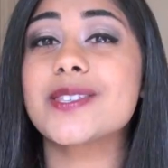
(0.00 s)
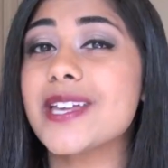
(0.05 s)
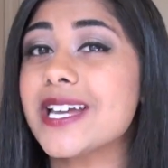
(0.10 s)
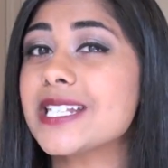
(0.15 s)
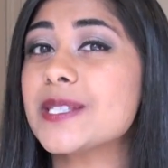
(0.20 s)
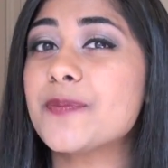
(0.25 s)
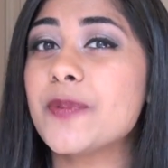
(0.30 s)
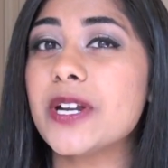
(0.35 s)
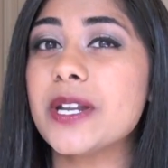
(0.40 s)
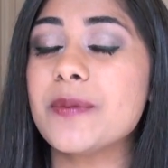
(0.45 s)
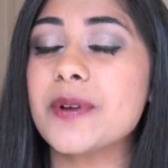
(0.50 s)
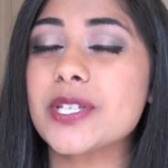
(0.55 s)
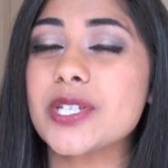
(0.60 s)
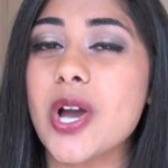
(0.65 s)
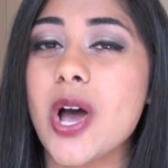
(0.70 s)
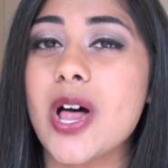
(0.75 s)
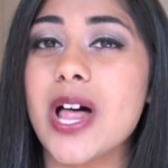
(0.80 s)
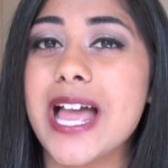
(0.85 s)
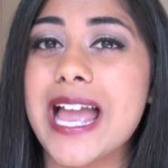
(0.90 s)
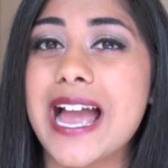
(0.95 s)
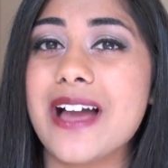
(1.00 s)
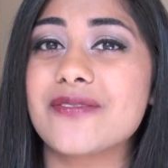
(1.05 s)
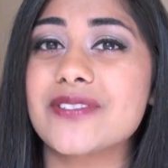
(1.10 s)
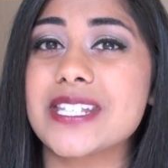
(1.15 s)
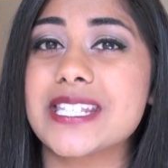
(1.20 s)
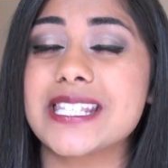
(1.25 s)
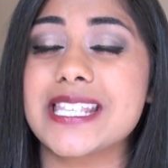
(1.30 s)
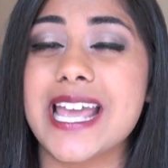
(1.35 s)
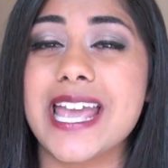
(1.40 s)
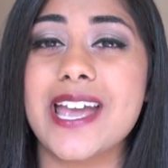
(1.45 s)
So that's pretty much all I have
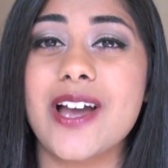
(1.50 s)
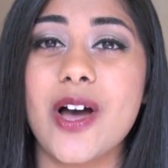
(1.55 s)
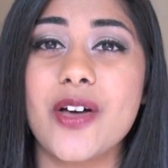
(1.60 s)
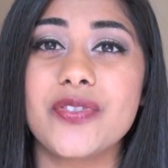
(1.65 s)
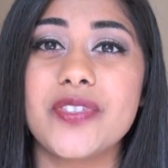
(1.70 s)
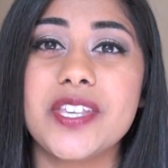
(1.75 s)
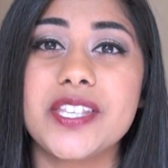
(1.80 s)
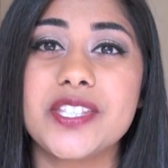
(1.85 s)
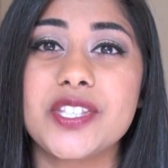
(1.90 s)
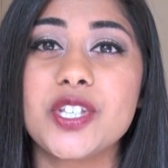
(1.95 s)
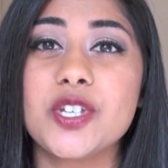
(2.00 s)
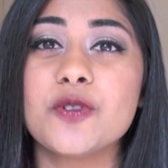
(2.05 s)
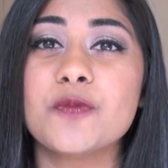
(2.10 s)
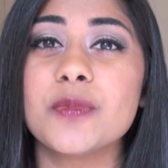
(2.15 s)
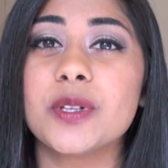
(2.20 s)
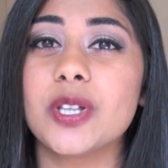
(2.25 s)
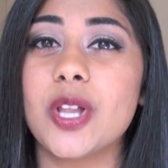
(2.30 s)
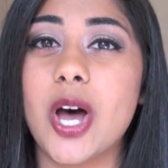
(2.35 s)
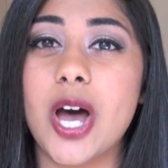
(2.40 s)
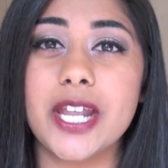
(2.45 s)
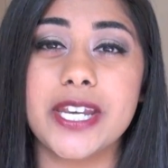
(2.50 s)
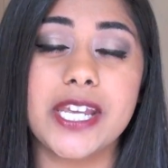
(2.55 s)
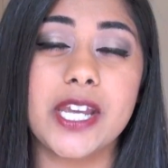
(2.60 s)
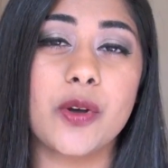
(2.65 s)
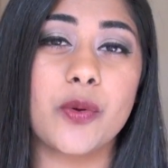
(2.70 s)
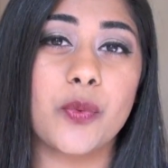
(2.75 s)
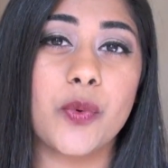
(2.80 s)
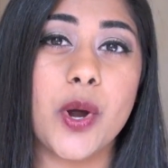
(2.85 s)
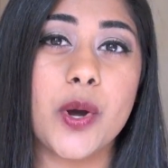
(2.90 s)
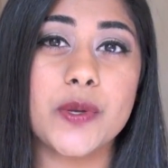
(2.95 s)
to say on these new Milani
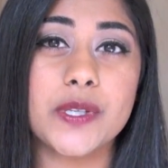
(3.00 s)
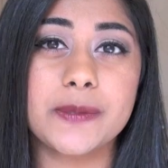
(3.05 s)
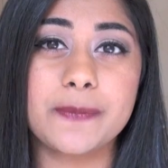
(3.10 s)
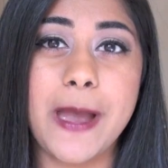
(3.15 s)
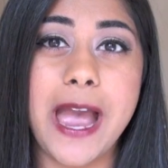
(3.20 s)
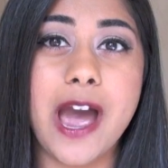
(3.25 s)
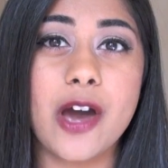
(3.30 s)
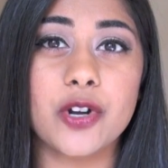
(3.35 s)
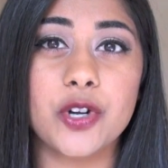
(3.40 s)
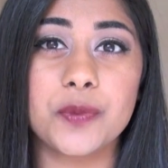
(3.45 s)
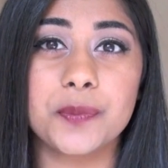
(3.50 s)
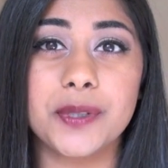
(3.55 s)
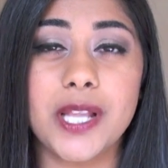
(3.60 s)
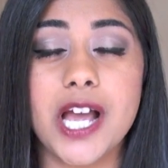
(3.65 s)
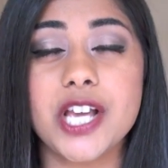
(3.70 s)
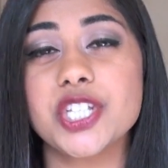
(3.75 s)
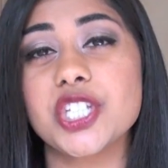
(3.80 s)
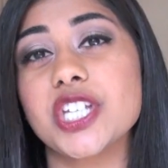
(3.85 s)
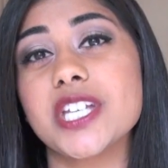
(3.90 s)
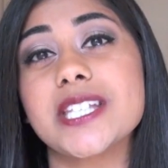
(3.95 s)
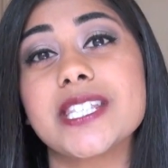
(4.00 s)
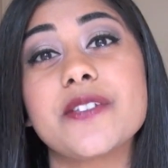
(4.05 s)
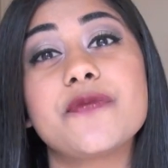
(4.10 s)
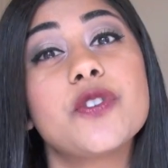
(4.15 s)
Rose Powder blushes.